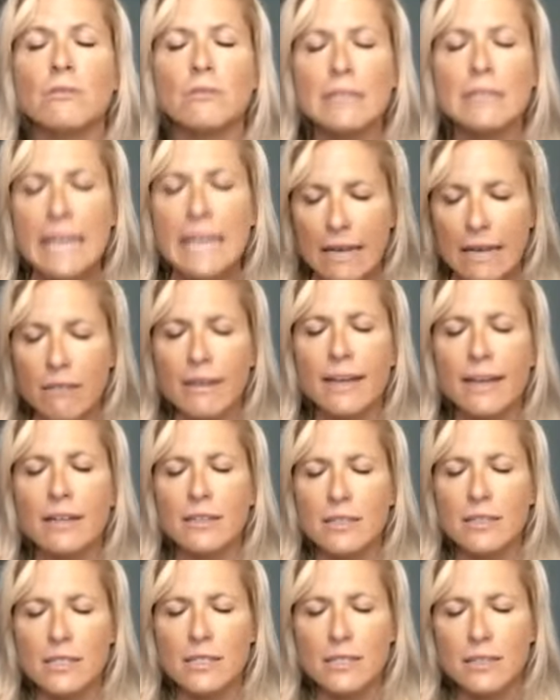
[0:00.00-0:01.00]

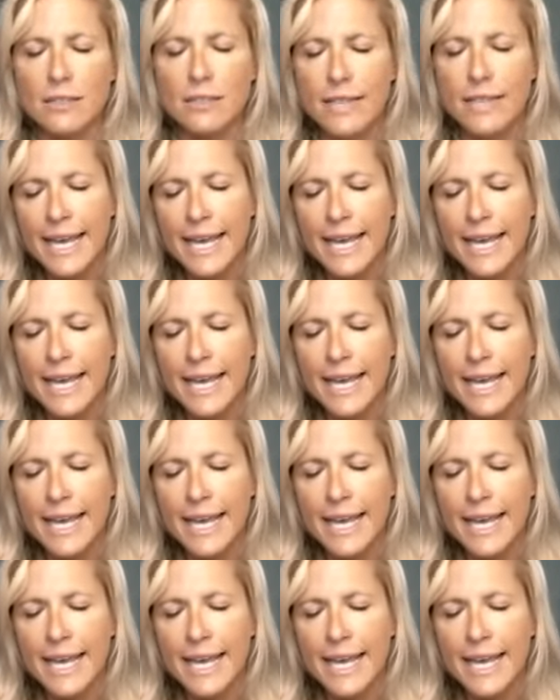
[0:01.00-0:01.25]
dialect.